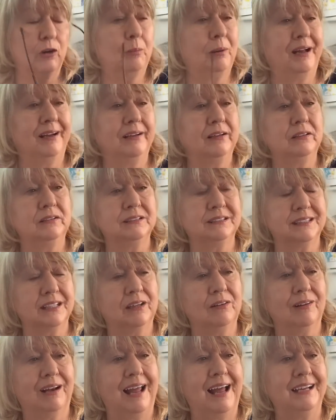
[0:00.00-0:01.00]
but I
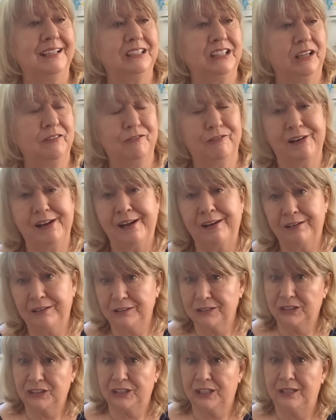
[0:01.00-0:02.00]
also like Jeffrey
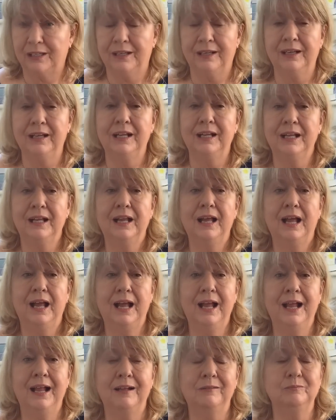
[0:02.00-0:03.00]
Archer.
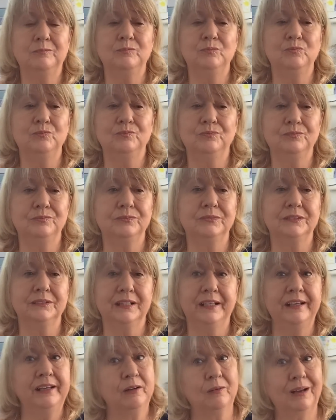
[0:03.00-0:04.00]

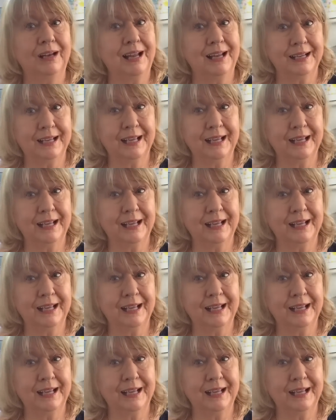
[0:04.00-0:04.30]
You know, I like